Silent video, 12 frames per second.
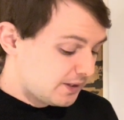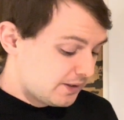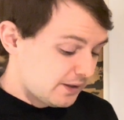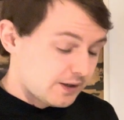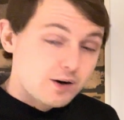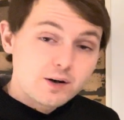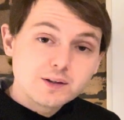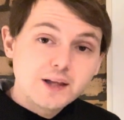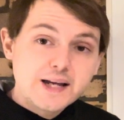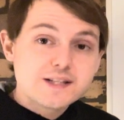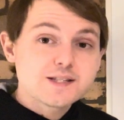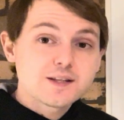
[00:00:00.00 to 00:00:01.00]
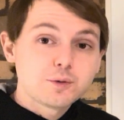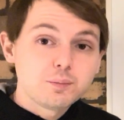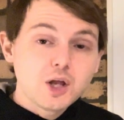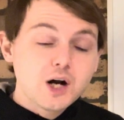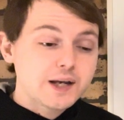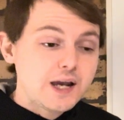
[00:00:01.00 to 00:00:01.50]
There are lights that'll
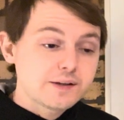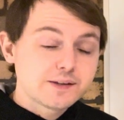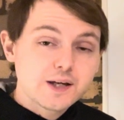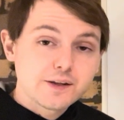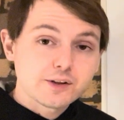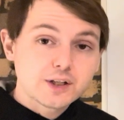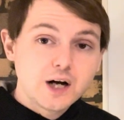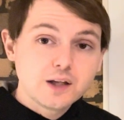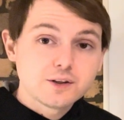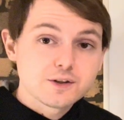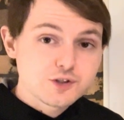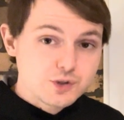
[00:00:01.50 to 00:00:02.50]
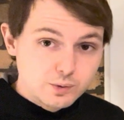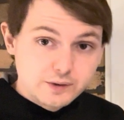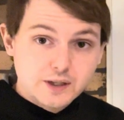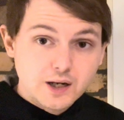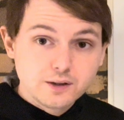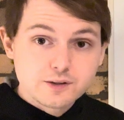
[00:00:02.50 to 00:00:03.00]
block out the other colors or the
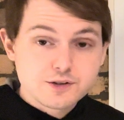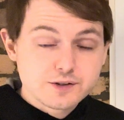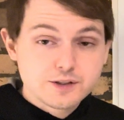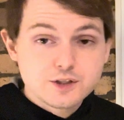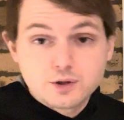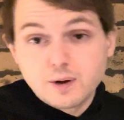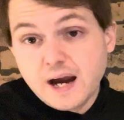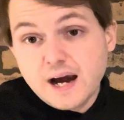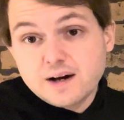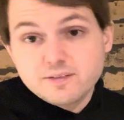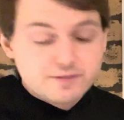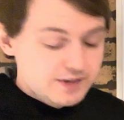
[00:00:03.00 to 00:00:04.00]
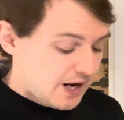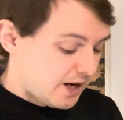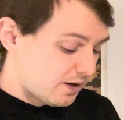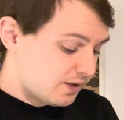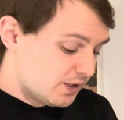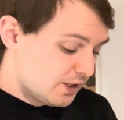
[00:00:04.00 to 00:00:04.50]
colors that you have
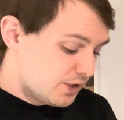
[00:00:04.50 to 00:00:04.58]
there.